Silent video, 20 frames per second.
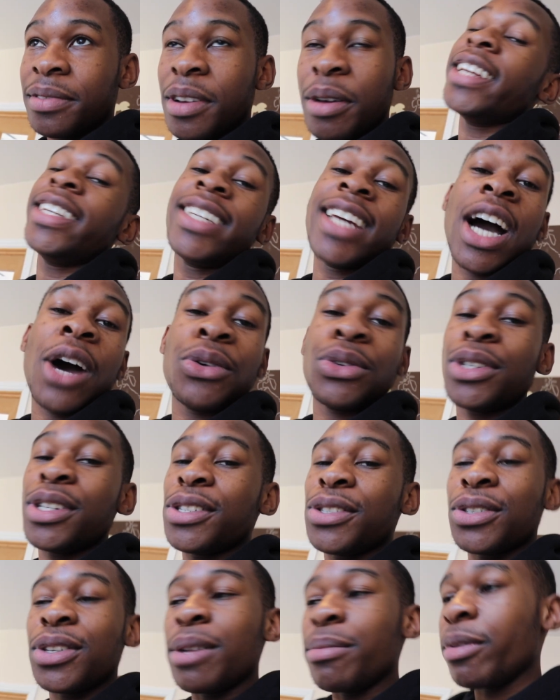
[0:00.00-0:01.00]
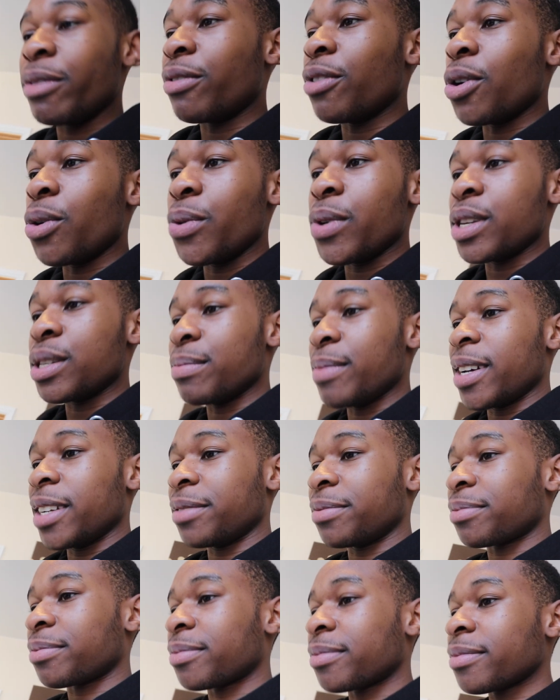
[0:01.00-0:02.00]
I doubt it's gonna be 4 weeks, man.
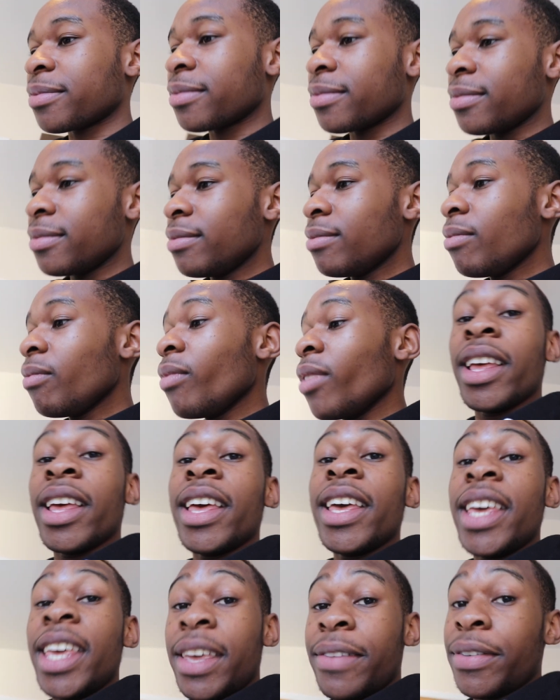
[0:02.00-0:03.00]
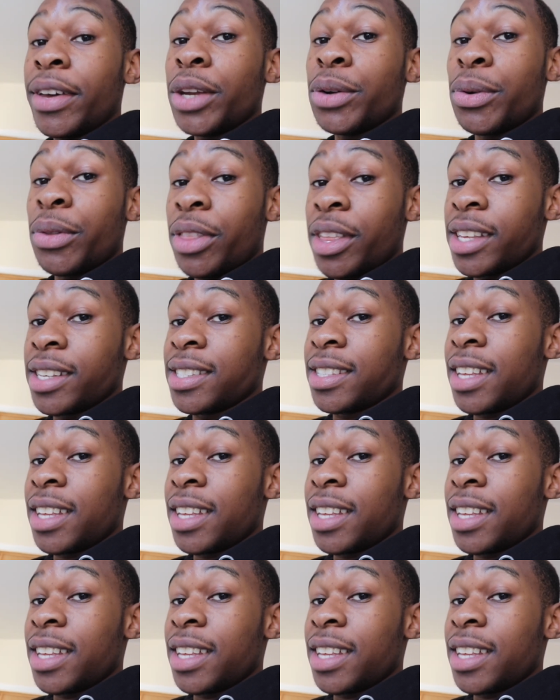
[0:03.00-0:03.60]
If anyone thinks